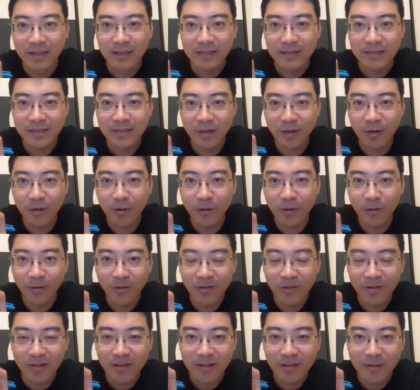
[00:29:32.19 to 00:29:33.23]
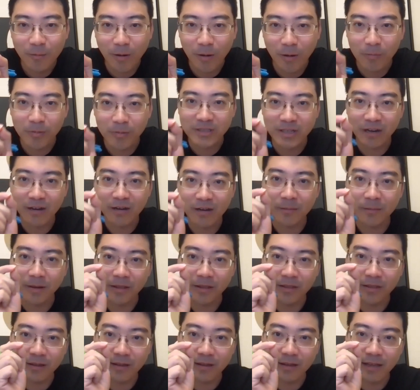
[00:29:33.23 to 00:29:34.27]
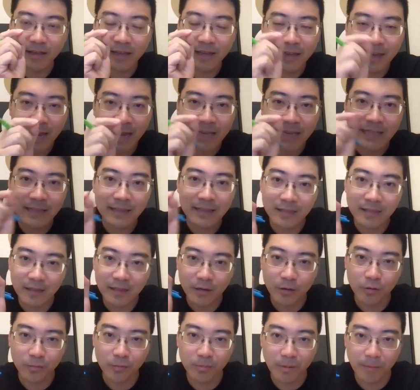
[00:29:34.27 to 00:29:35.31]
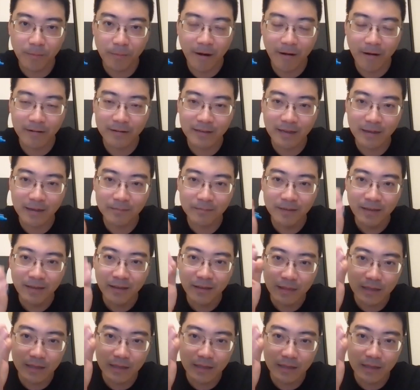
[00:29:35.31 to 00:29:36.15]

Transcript: So when we talk about the AI in the loop paradigm,